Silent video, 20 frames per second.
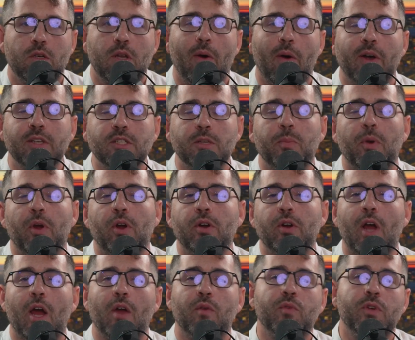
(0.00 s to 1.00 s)
Now, as a
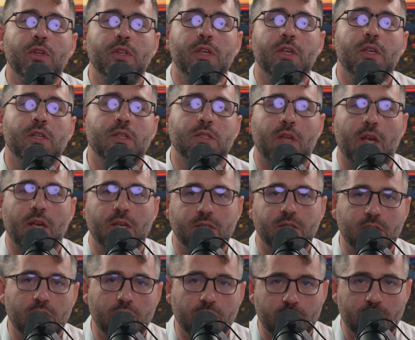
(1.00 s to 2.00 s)
parent, I really take
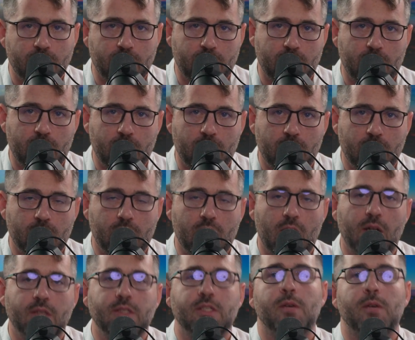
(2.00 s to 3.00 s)
seriously the
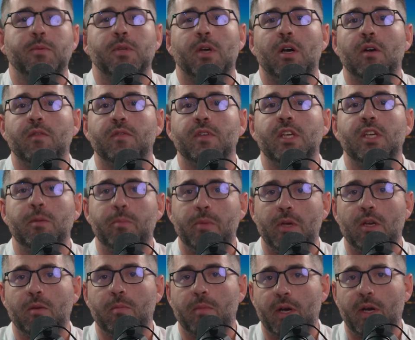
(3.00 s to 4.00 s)
concept of
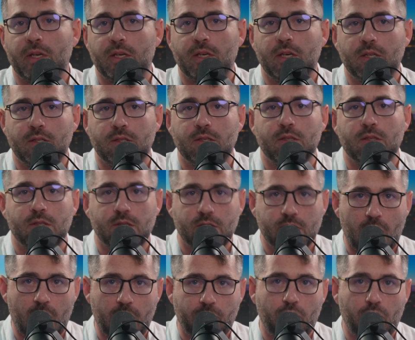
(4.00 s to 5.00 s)
keeping my kids
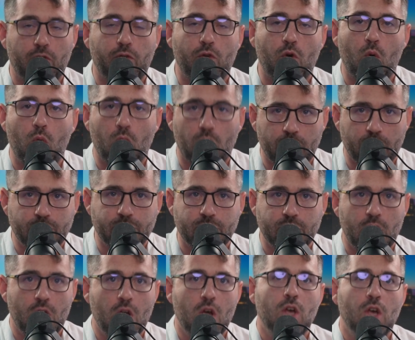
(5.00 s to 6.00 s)
safe, of course.
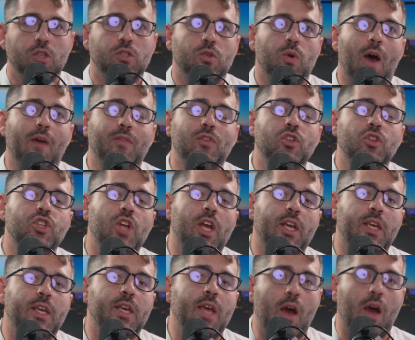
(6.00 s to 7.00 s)
So after
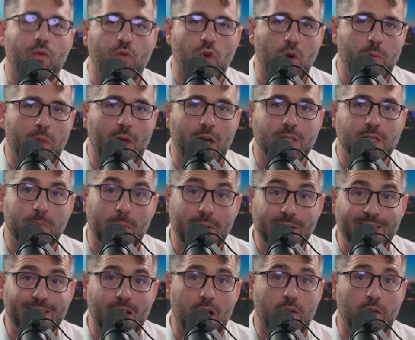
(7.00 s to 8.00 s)
checking out Roblox
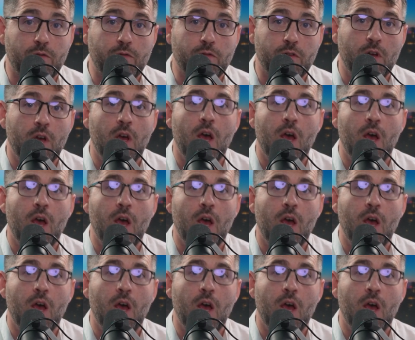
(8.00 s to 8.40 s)
myself,